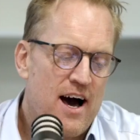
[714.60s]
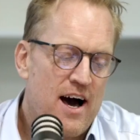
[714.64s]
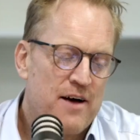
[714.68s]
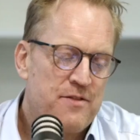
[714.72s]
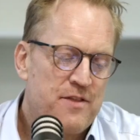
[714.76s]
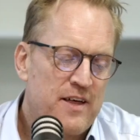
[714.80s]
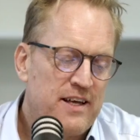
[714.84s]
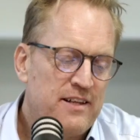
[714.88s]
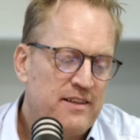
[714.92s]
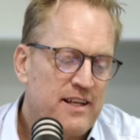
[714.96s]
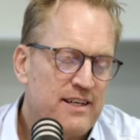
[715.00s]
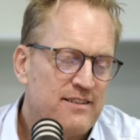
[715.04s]
I
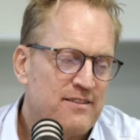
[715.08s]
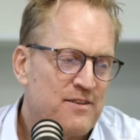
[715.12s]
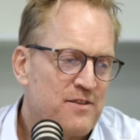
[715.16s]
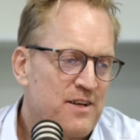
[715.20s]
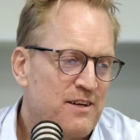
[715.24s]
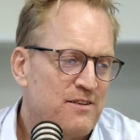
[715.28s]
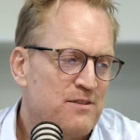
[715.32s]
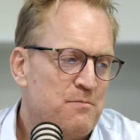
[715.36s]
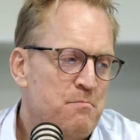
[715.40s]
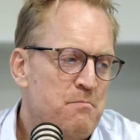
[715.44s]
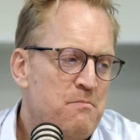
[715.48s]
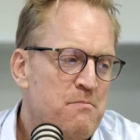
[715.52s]
think
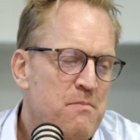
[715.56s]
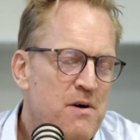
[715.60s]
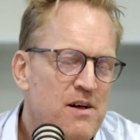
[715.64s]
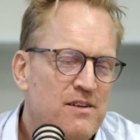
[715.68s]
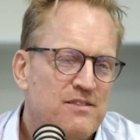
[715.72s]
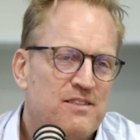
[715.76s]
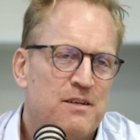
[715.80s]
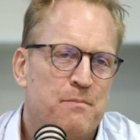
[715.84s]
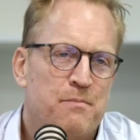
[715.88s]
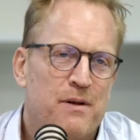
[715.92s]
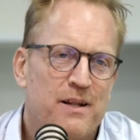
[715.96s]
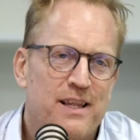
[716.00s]
there's
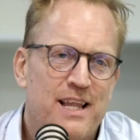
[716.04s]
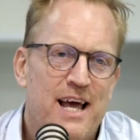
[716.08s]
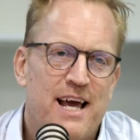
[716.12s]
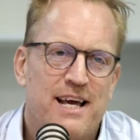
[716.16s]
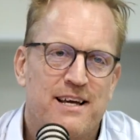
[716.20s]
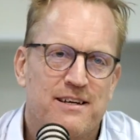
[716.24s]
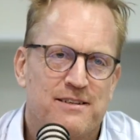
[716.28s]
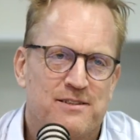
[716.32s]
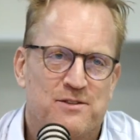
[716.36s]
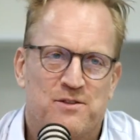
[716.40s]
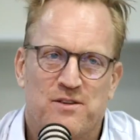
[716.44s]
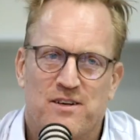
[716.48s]
multiple
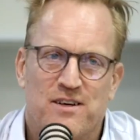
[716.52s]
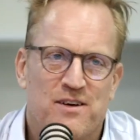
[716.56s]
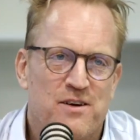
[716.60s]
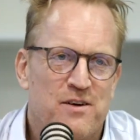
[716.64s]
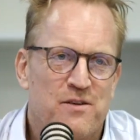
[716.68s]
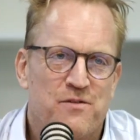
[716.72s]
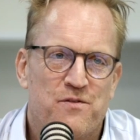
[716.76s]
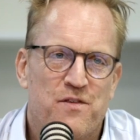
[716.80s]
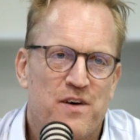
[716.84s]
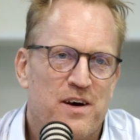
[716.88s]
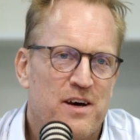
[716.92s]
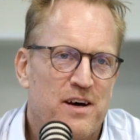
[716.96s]
layers
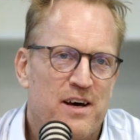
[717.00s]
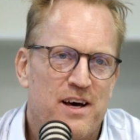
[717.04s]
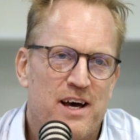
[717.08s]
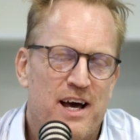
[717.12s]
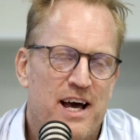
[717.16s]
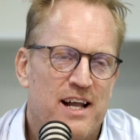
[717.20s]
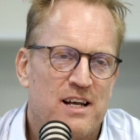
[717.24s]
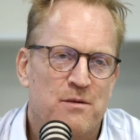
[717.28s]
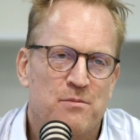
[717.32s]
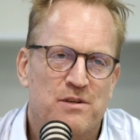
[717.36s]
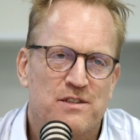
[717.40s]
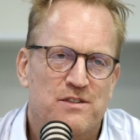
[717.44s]
of
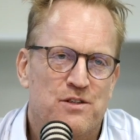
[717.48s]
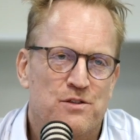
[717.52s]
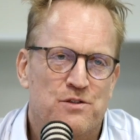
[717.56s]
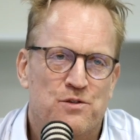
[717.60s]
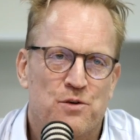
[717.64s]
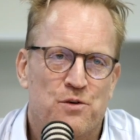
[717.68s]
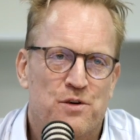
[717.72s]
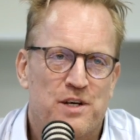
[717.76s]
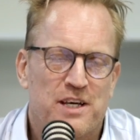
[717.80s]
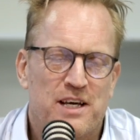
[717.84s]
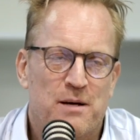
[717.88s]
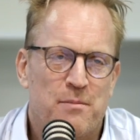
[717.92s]
elements you're
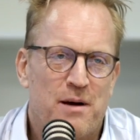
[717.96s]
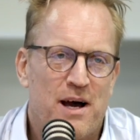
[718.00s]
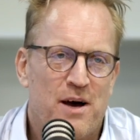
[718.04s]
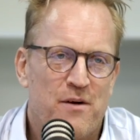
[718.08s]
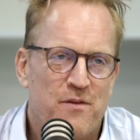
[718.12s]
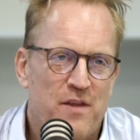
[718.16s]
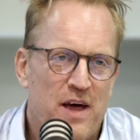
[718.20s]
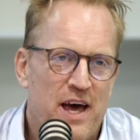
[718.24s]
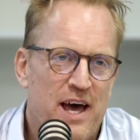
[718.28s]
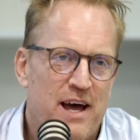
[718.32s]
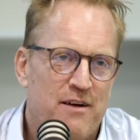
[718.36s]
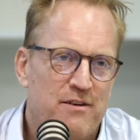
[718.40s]
talking
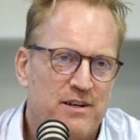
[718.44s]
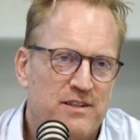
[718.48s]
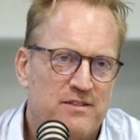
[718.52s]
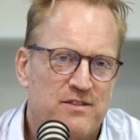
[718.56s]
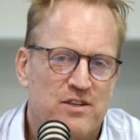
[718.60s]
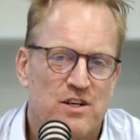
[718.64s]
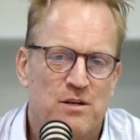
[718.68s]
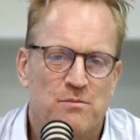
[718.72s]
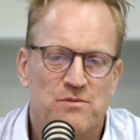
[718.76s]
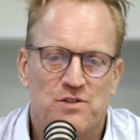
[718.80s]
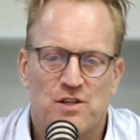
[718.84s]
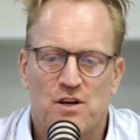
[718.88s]
about there in
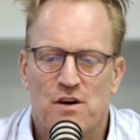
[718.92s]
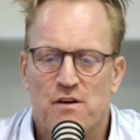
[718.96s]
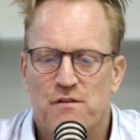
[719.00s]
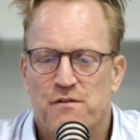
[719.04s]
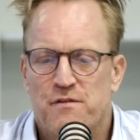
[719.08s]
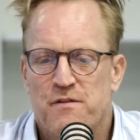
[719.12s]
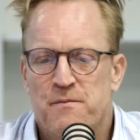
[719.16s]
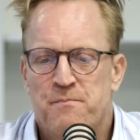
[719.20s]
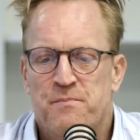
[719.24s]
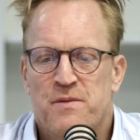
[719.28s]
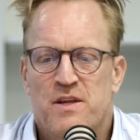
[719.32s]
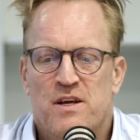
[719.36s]
terms
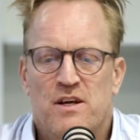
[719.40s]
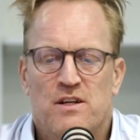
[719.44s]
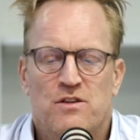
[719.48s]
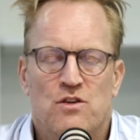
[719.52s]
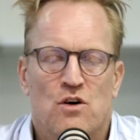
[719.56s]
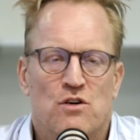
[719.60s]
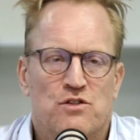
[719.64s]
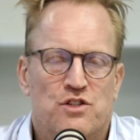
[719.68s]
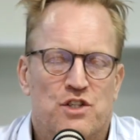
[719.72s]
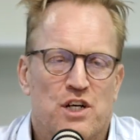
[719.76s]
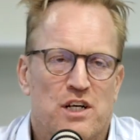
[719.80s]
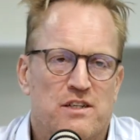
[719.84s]
of
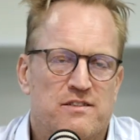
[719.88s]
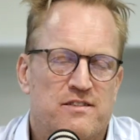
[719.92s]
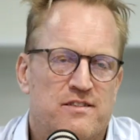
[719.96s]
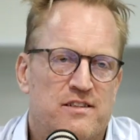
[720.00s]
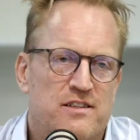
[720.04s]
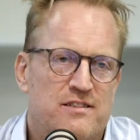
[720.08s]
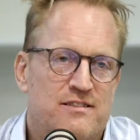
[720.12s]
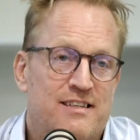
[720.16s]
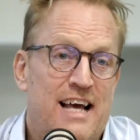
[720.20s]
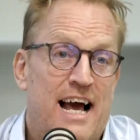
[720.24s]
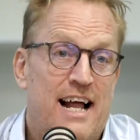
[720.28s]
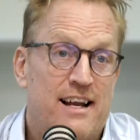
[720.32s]
not just
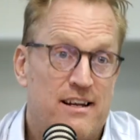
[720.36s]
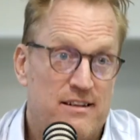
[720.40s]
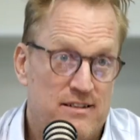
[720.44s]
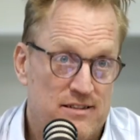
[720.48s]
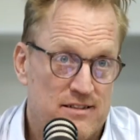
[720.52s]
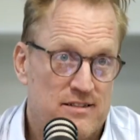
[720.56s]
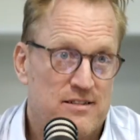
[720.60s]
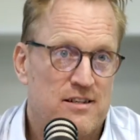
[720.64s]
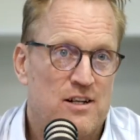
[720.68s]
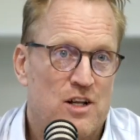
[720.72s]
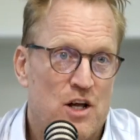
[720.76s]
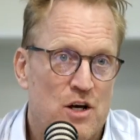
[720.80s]
the
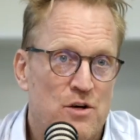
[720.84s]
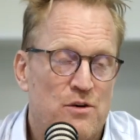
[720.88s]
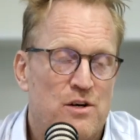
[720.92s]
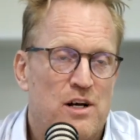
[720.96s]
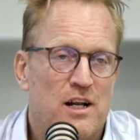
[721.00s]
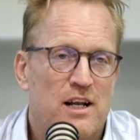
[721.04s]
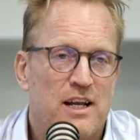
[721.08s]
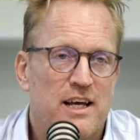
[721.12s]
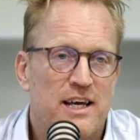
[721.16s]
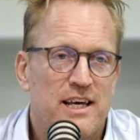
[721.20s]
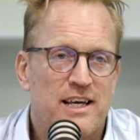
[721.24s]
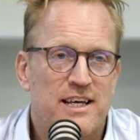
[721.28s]
talent
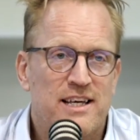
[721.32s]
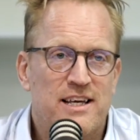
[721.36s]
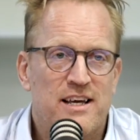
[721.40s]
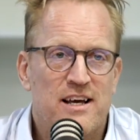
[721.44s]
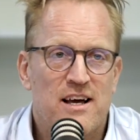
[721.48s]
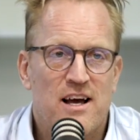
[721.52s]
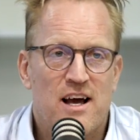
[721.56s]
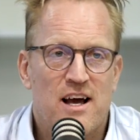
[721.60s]
locally,